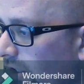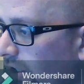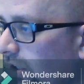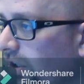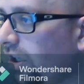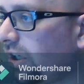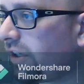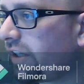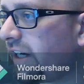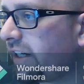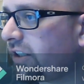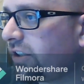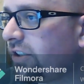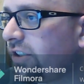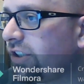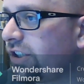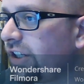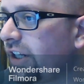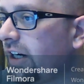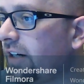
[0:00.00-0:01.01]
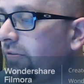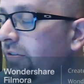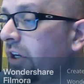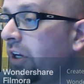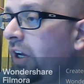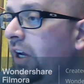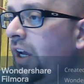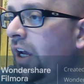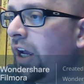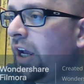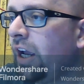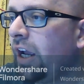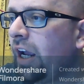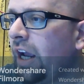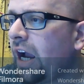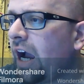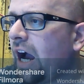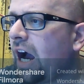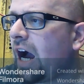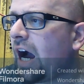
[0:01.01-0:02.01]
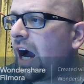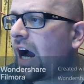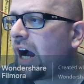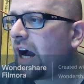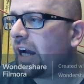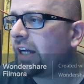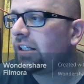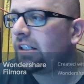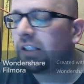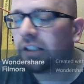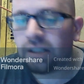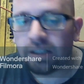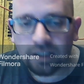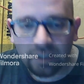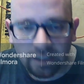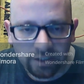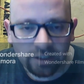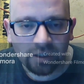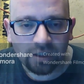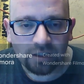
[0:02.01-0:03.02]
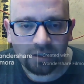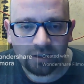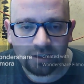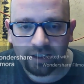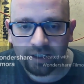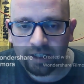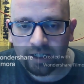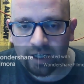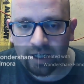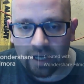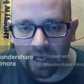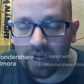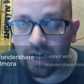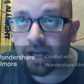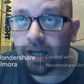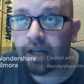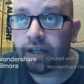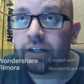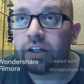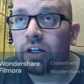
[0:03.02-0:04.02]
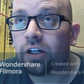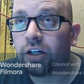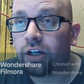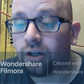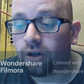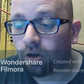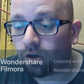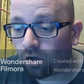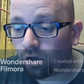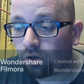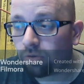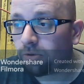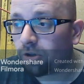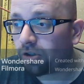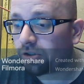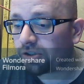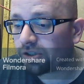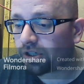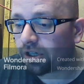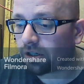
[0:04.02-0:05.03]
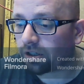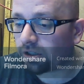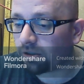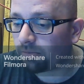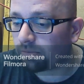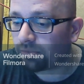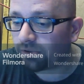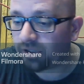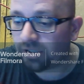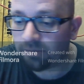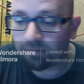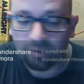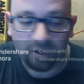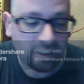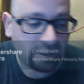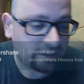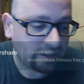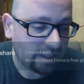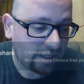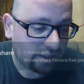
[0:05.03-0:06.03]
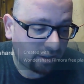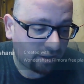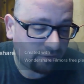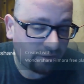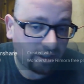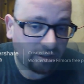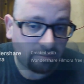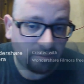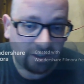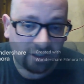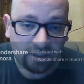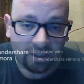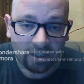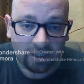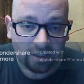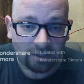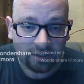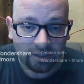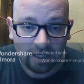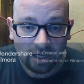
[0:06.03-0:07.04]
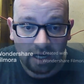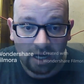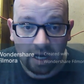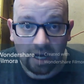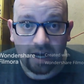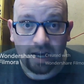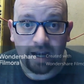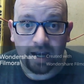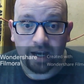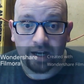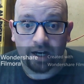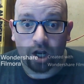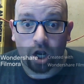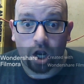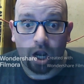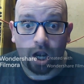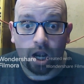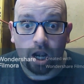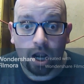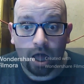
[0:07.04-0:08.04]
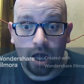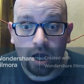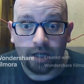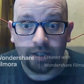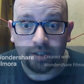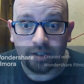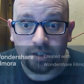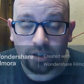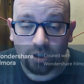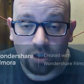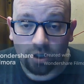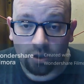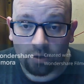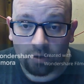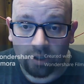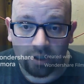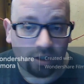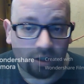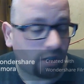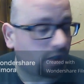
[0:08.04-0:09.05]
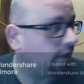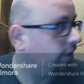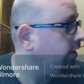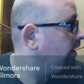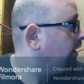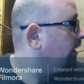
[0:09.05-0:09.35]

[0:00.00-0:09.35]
know, all that good stuff. I literally had almost a complete breakdown of it because I had a lot going on.